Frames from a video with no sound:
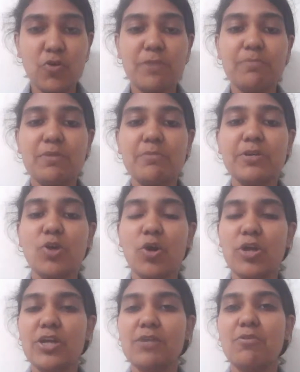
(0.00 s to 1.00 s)
it may be
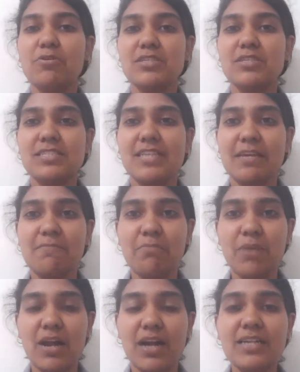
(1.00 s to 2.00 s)
talking about the same
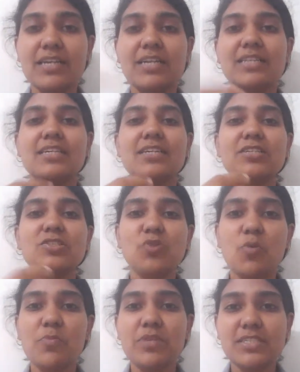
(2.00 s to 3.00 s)
plant, there are
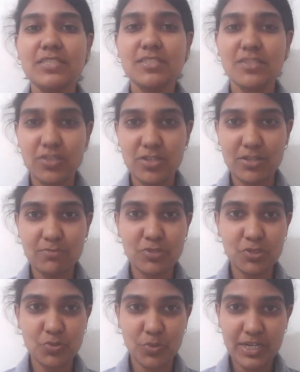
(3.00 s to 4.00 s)
so many
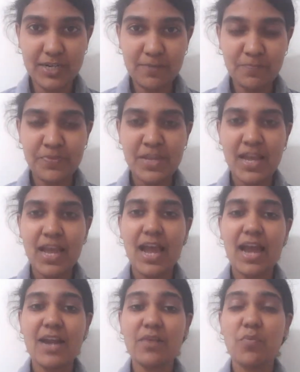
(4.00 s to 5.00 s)
synonyms to it.
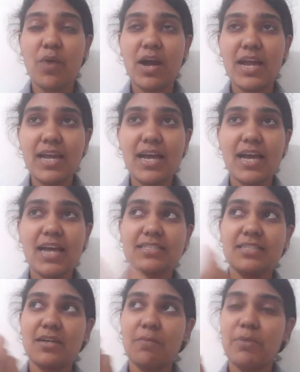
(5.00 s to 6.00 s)
And why has
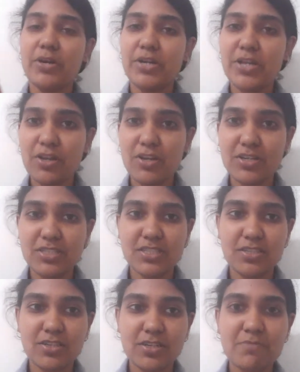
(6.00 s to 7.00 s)
a particular
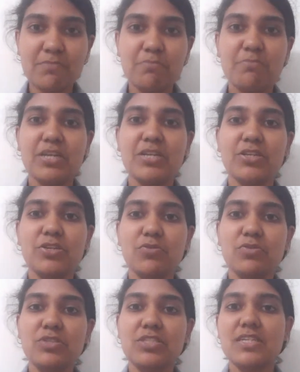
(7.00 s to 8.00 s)
synonym being
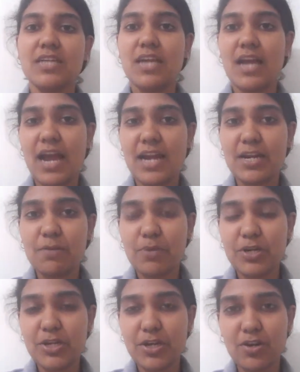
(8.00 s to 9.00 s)
used at a
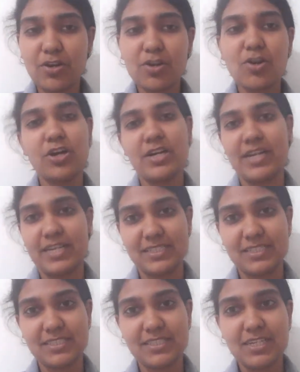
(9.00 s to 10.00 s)
particular
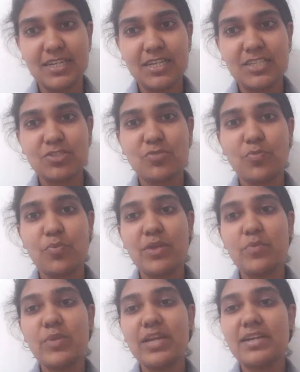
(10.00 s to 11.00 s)
context? So
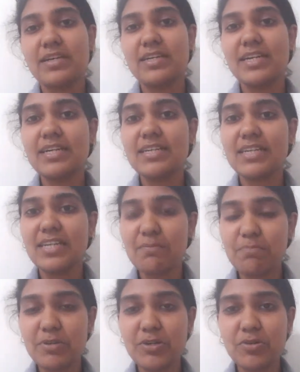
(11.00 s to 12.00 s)
when we dig
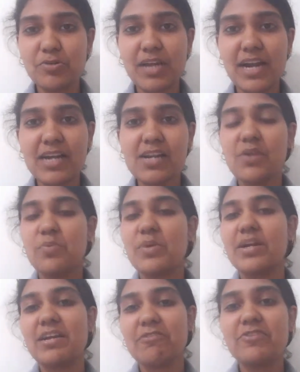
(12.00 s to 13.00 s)
deep into that,
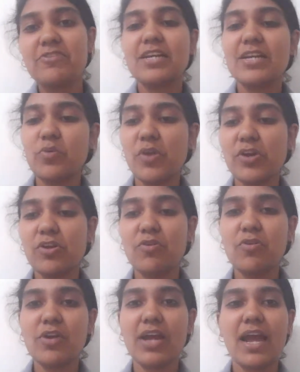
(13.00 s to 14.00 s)
we're definitely going
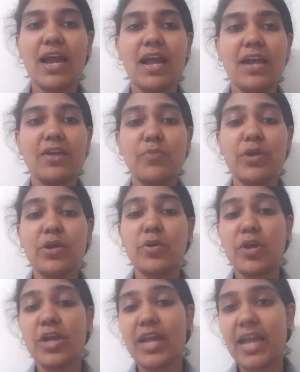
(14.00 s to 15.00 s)
to we're
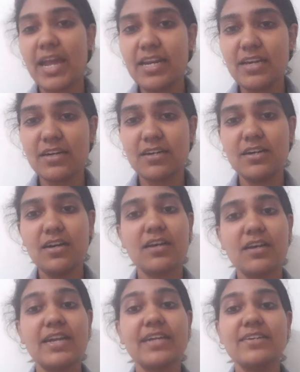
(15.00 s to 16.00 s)
going to gain a
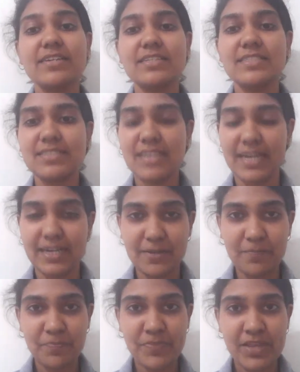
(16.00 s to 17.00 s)
greater insight.
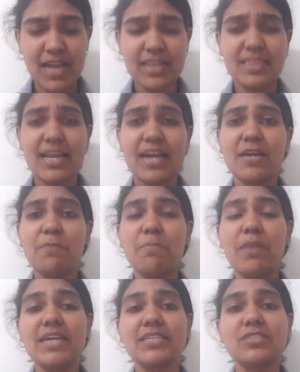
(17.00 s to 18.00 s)
And that
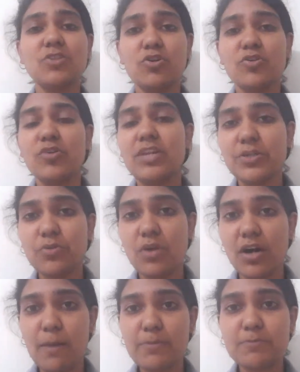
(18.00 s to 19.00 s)
applies not only to
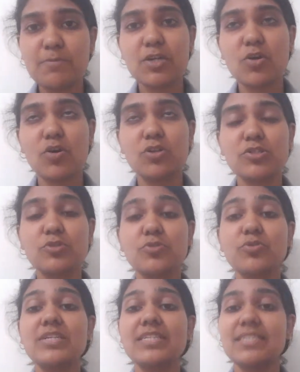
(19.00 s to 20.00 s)
herbs but also
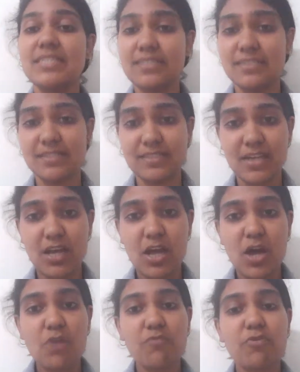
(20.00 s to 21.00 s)
to diseases.
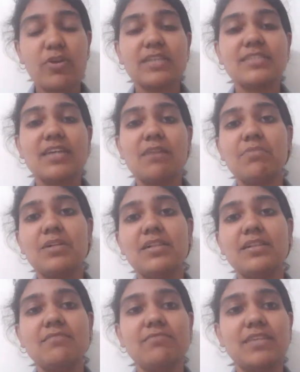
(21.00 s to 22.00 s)
For
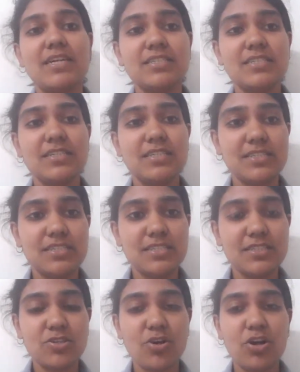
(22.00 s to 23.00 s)
example, there is a
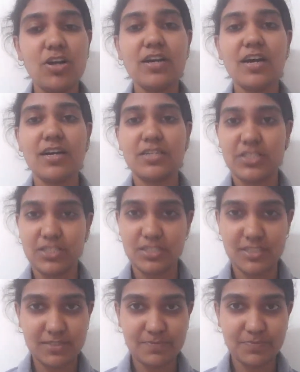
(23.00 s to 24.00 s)
disease called
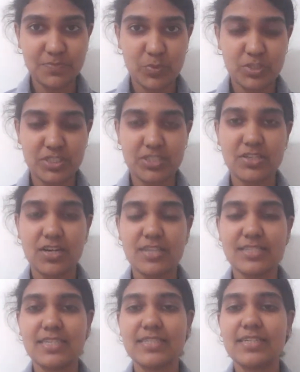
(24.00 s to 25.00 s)
arshas, which is
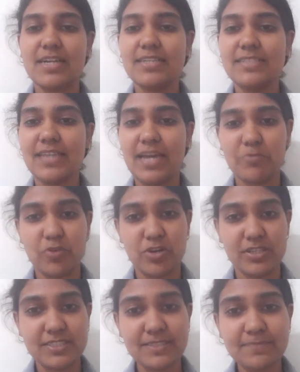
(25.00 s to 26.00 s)
translated as
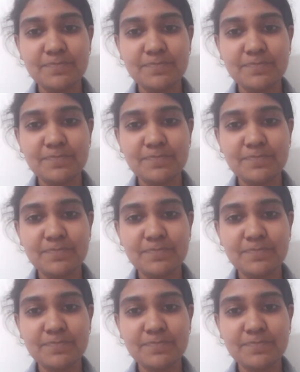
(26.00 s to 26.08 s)
hemorrhoids.